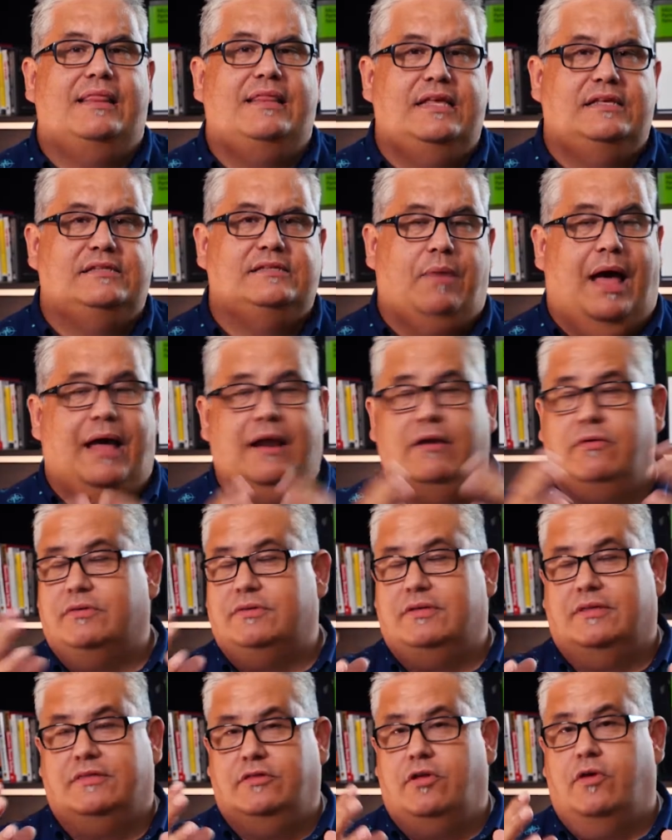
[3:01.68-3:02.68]
of these, I
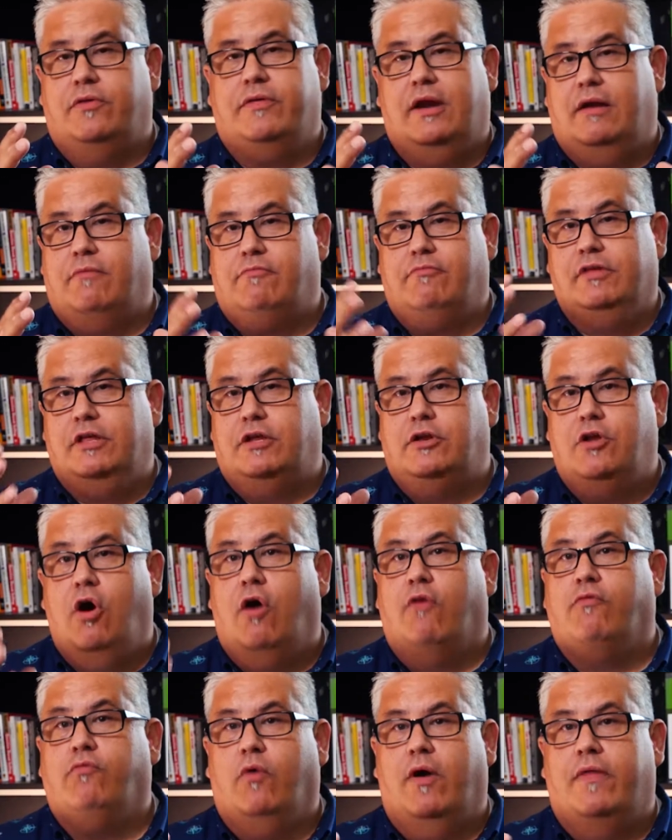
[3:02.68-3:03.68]
don't know that I really
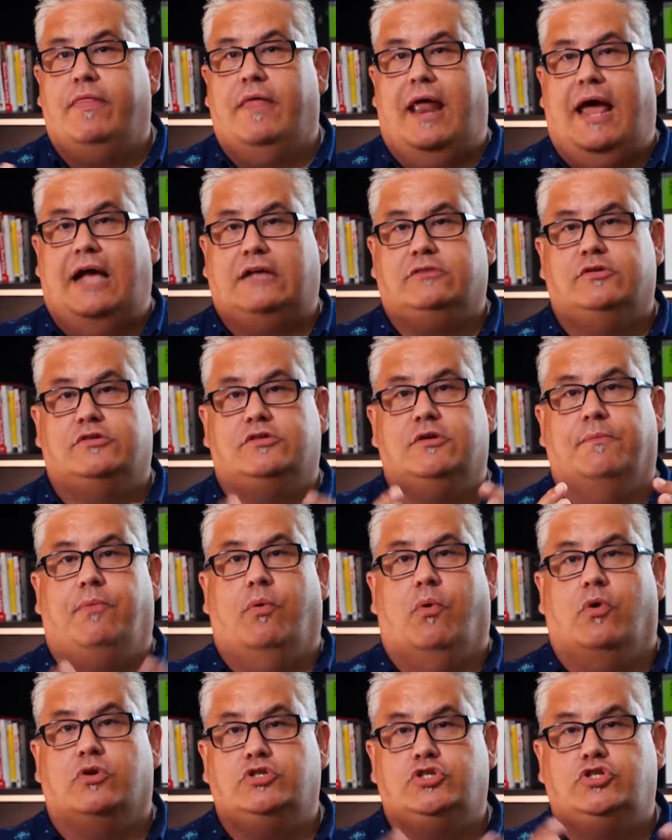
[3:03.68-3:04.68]
know of one that actually
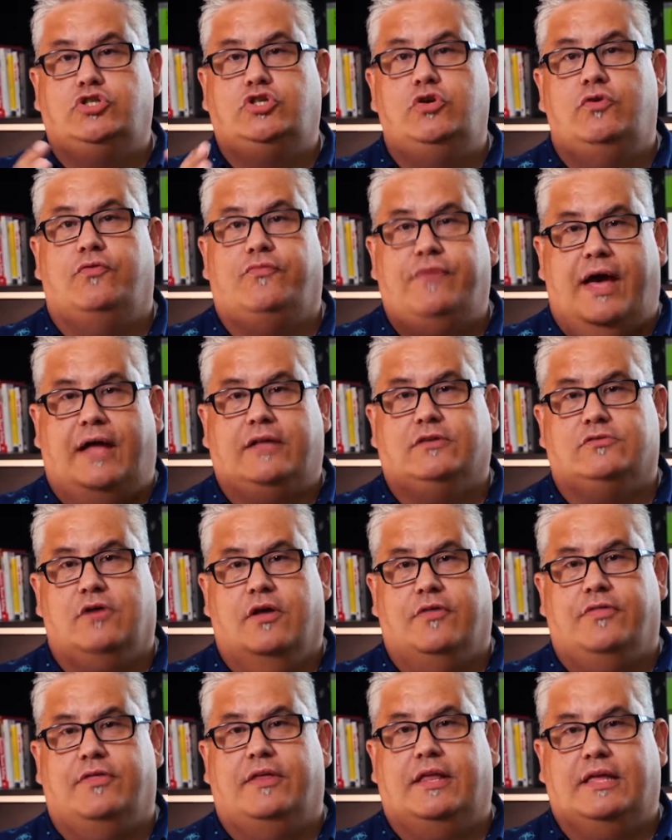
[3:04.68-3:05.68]
supports two-factor
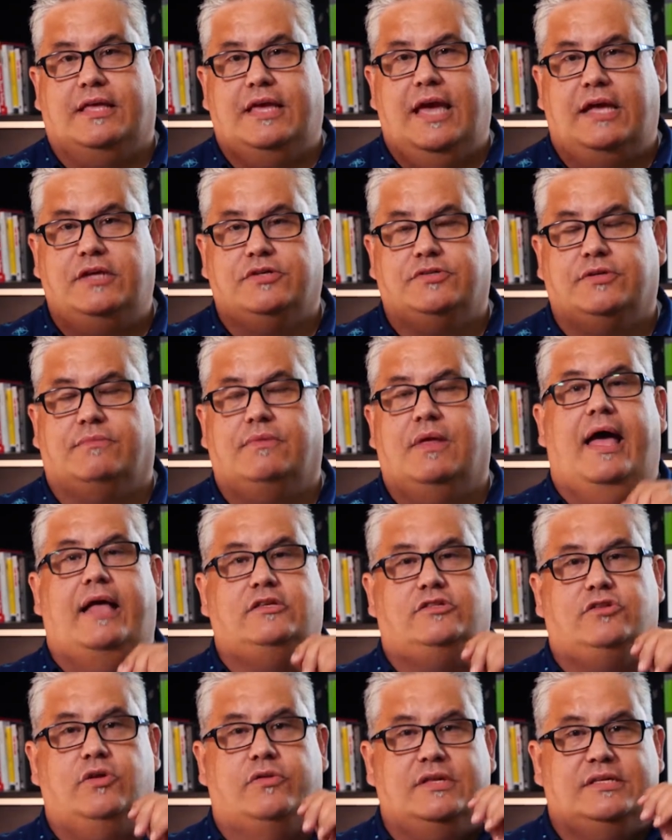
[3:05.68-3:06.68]
authentication.
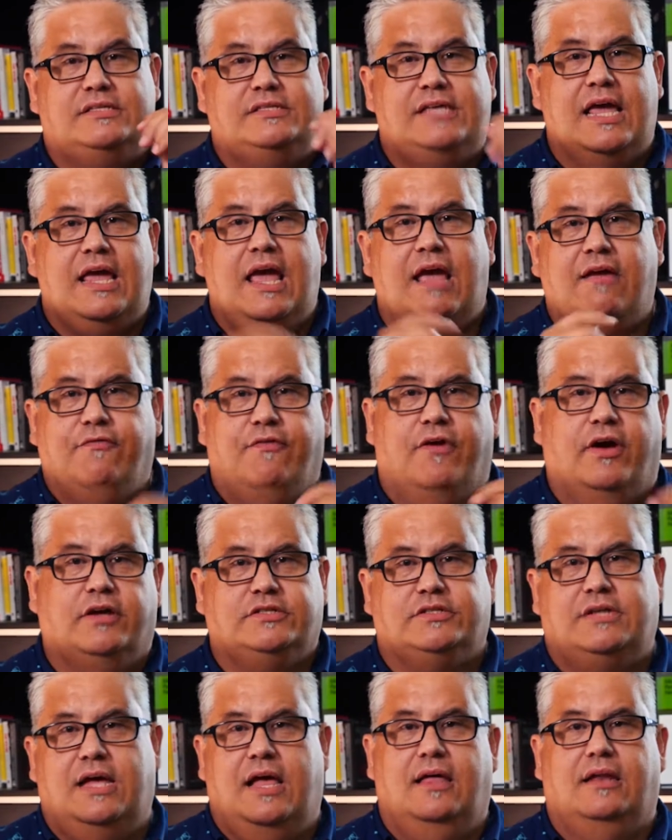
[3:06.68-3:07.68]
And so the syncing
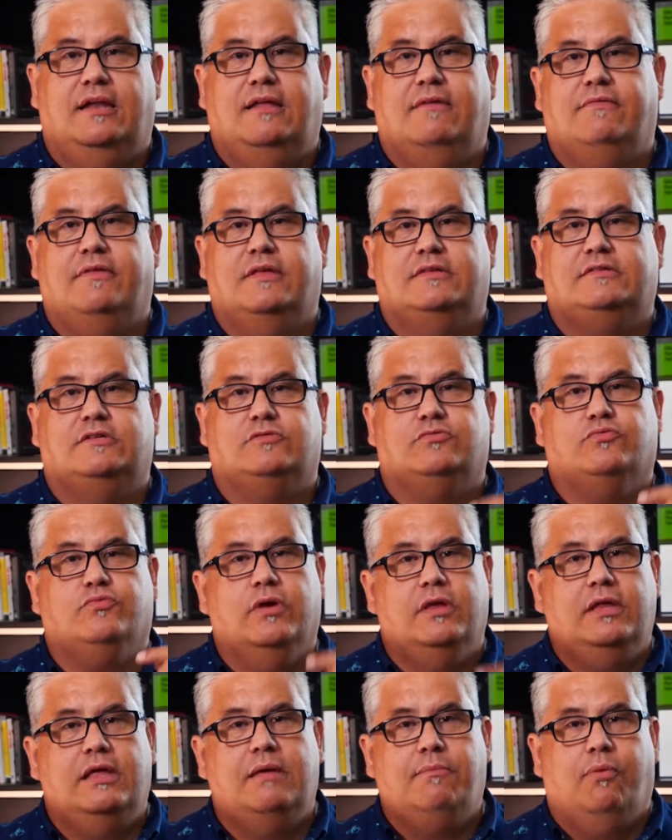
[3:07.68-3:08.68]
functionality of this is
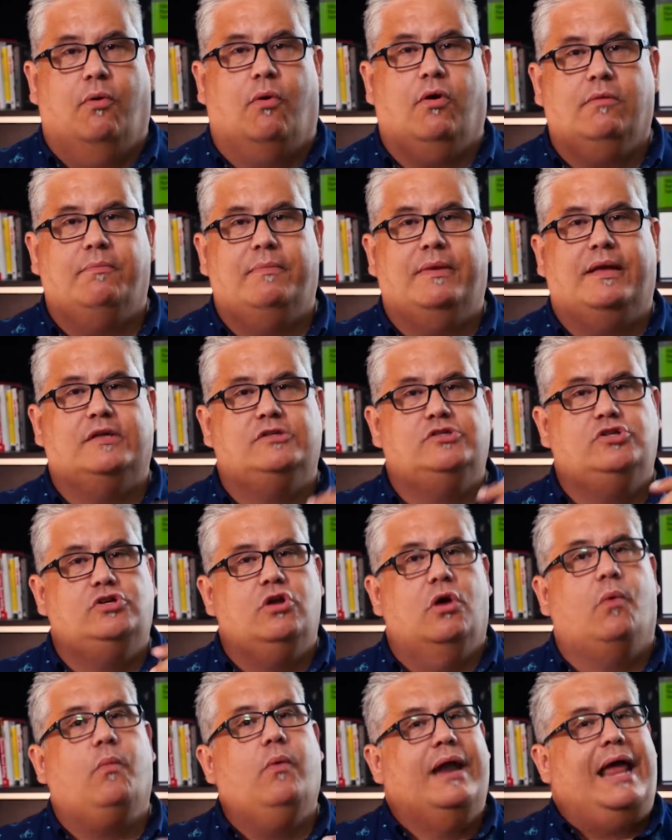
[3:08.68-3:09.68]
really important because you
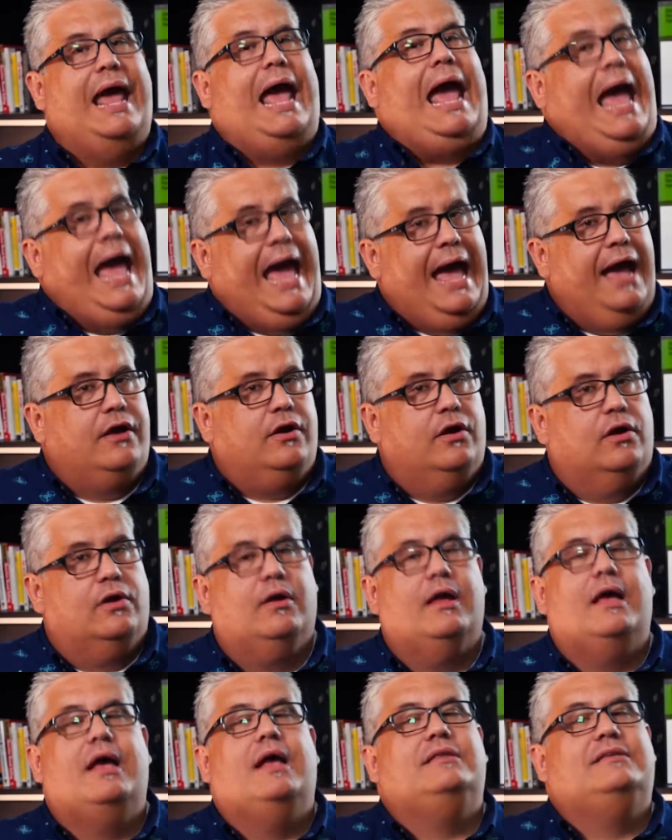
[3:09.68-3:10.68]
don't want a
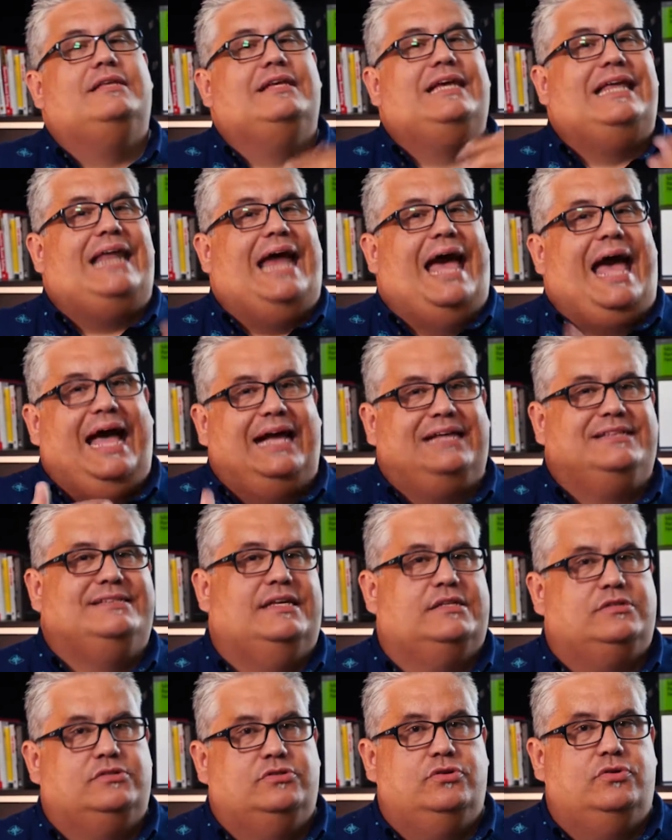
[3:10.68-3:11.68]
hacker to get
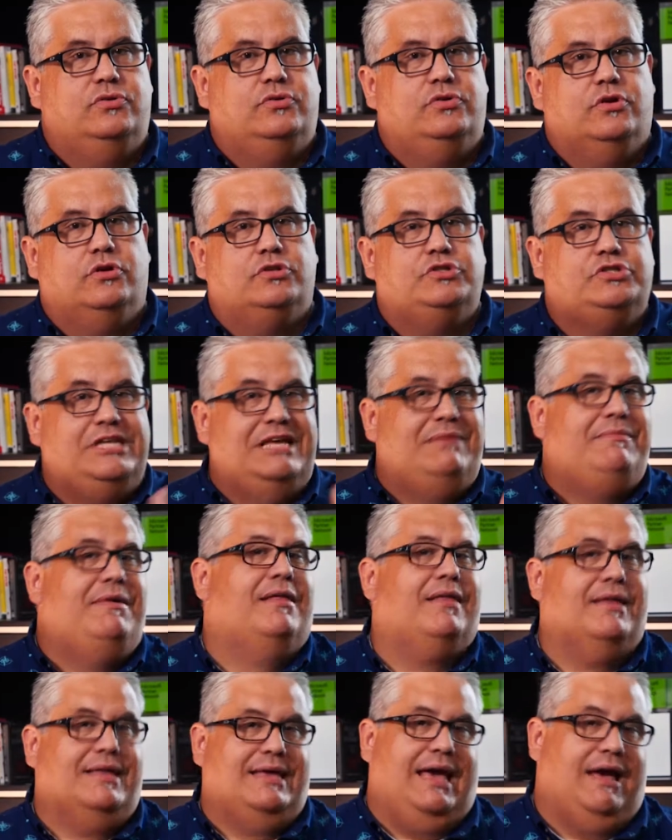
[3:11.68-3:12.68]
access to your
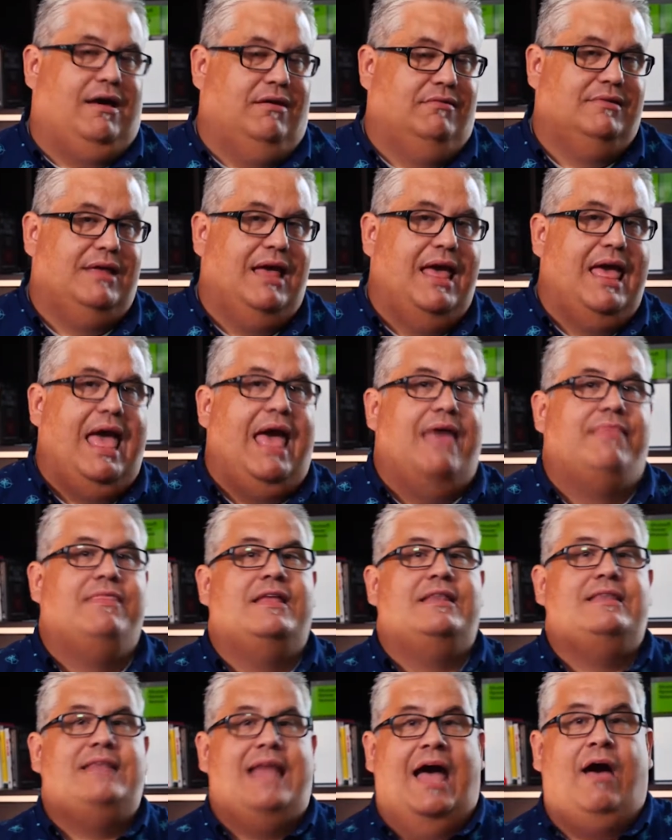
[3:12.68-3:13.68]
Gmail account and
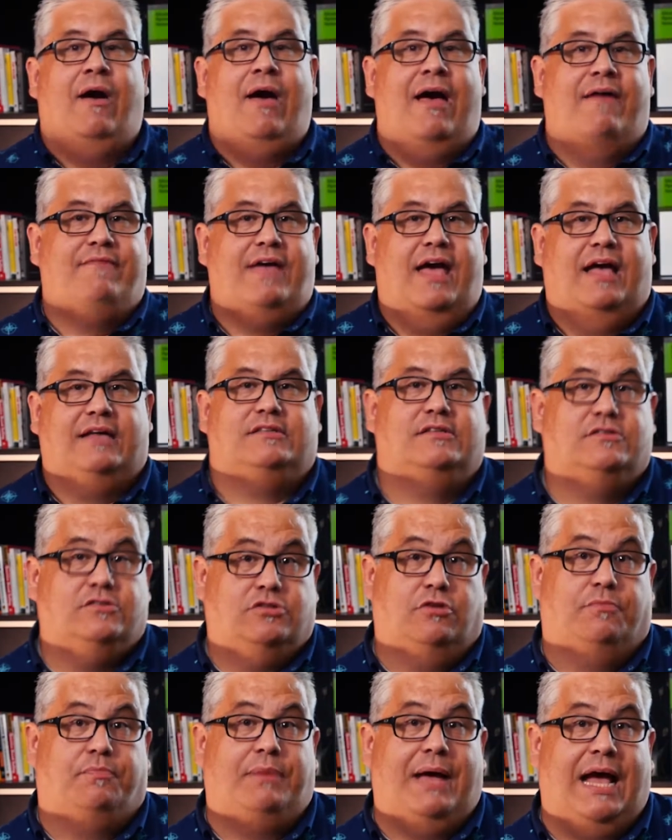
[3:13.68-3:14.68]
then now have access
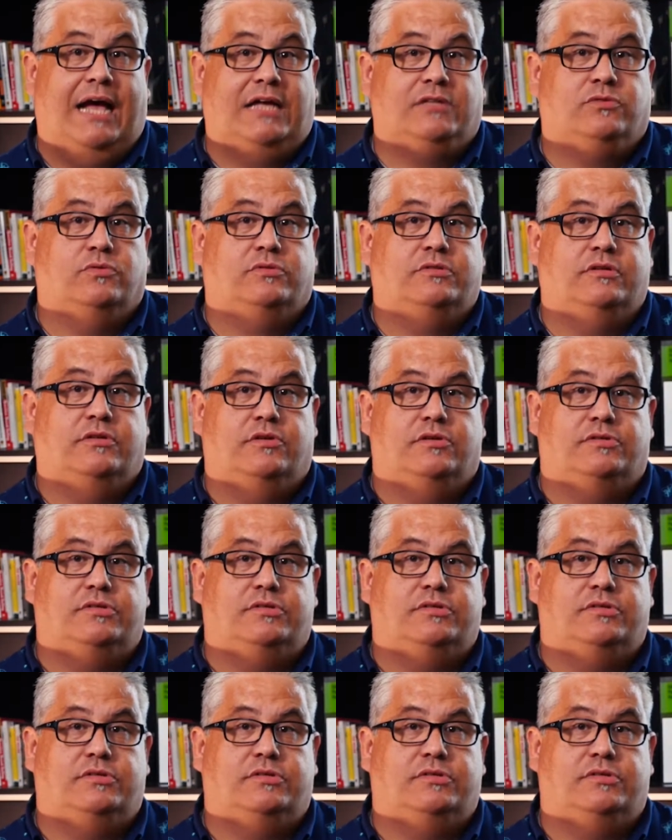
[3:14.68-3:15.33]
to your passwords in their